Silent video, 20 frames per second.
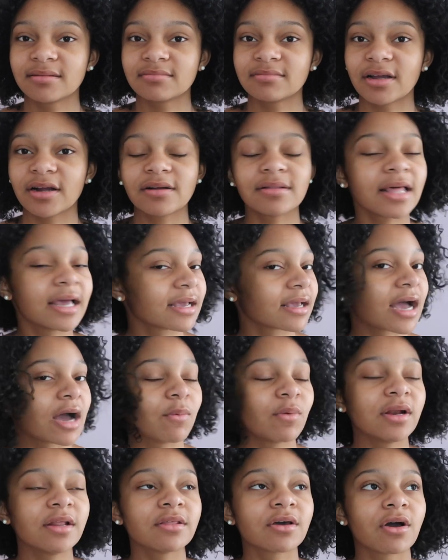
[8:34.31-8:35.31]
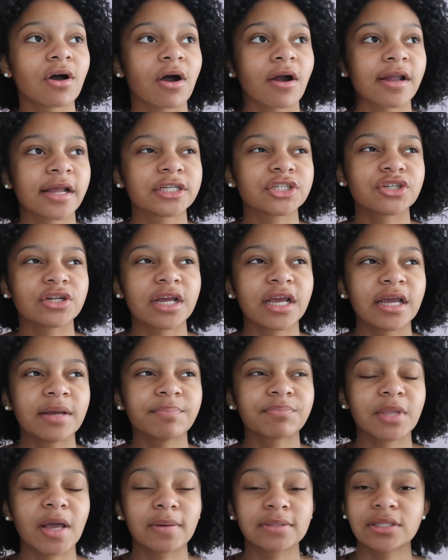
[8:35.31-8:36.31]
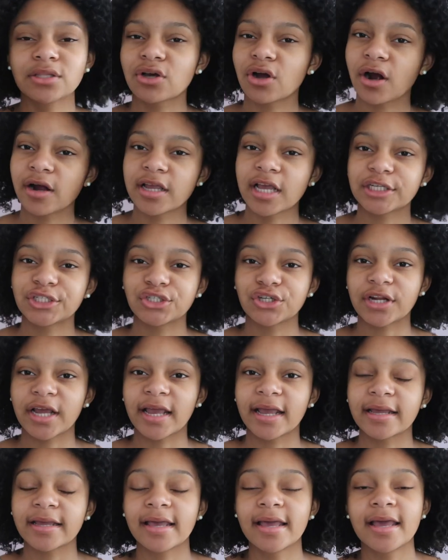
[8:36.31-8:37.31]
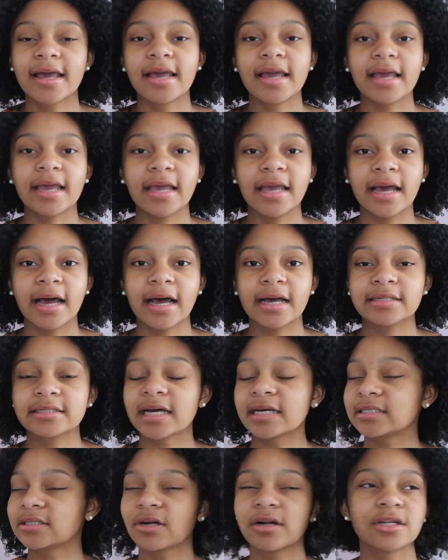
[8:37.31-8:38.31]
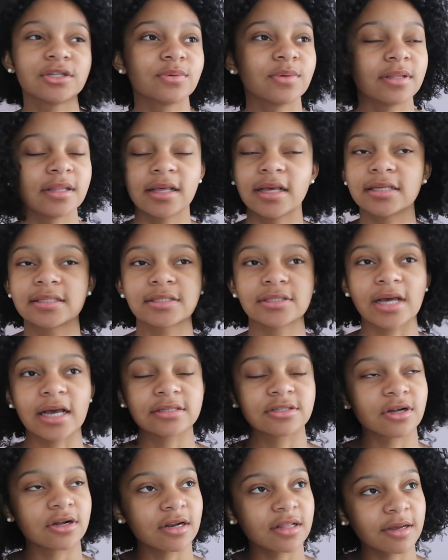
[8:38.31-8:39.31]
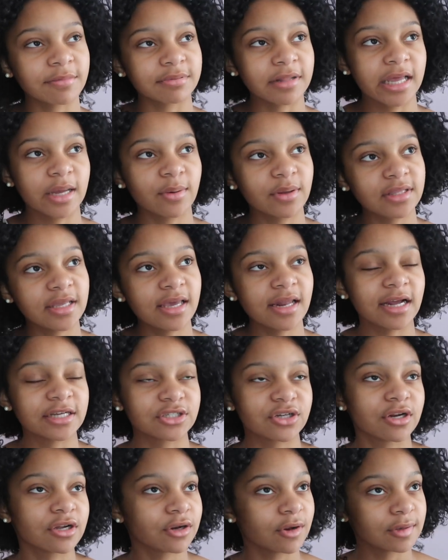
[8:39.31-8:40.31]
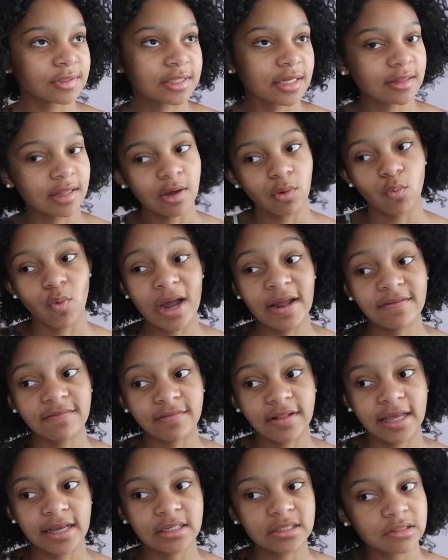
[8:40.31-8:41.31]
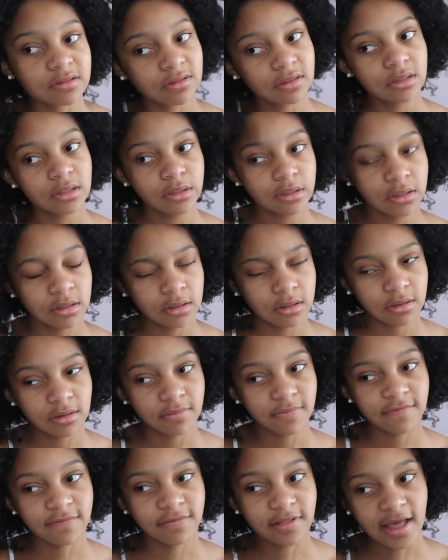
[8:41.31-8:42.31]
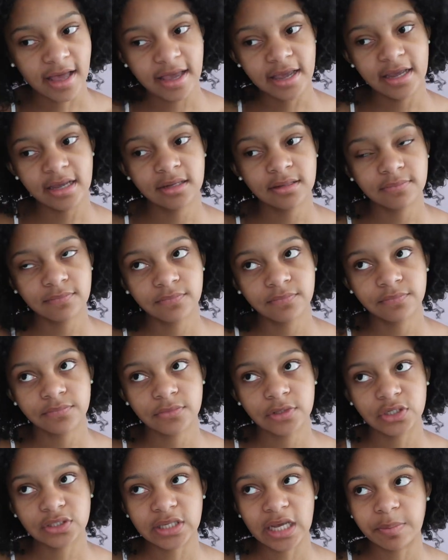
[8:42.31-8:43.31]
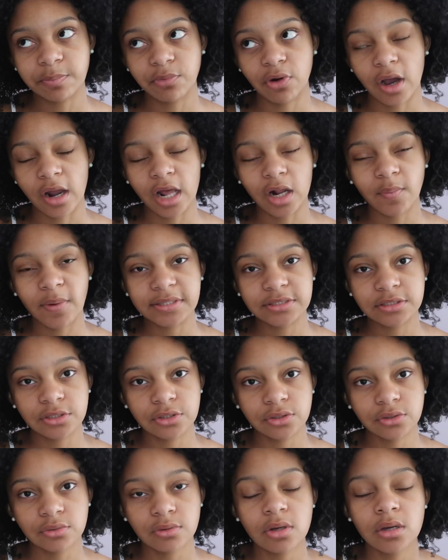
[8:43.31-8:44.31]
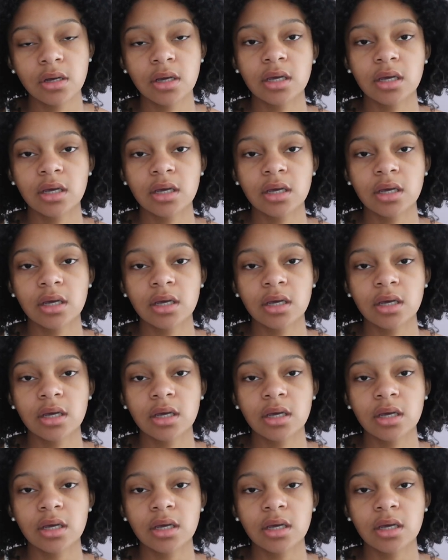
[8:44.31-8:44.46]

they're like, I went in the car yesterday, I was in the car yesterday, and I started doing this, and I started like playing with it, and I started noticing like white flakes flying, just like product residue.